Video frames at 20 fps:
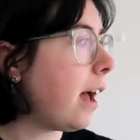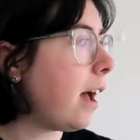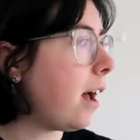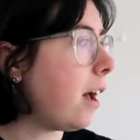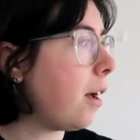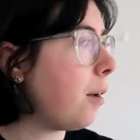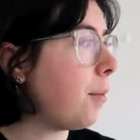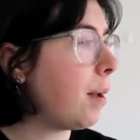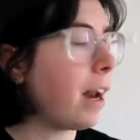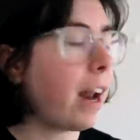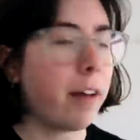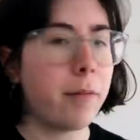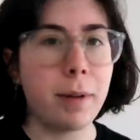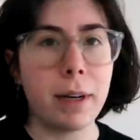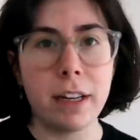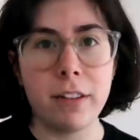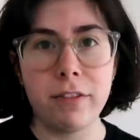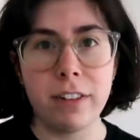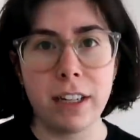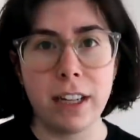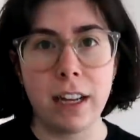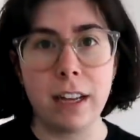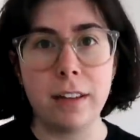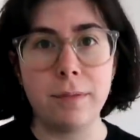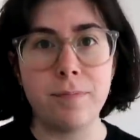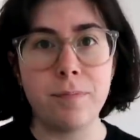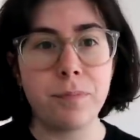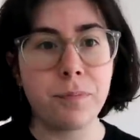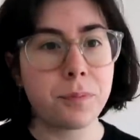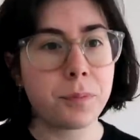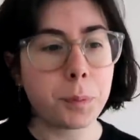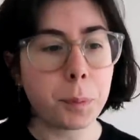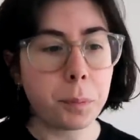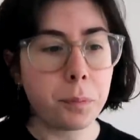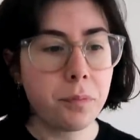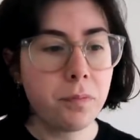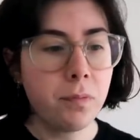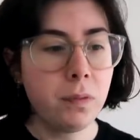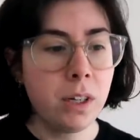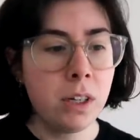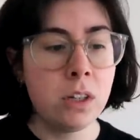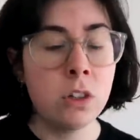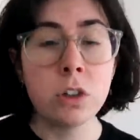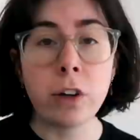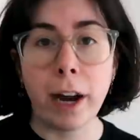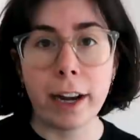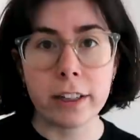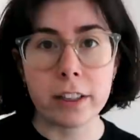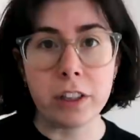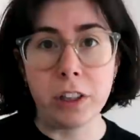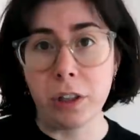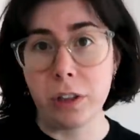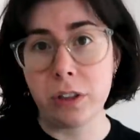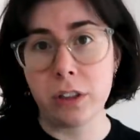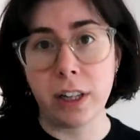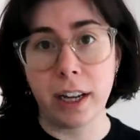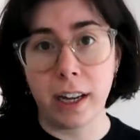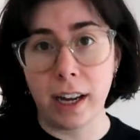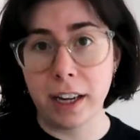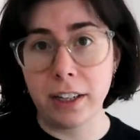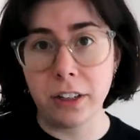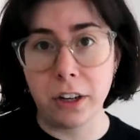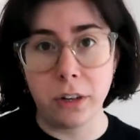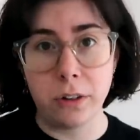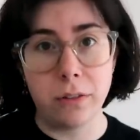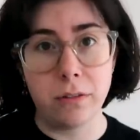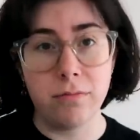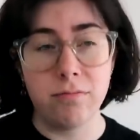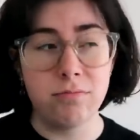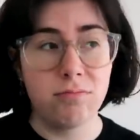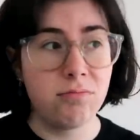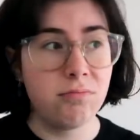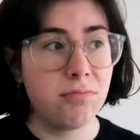And I've been living in tracksuits. Like I don't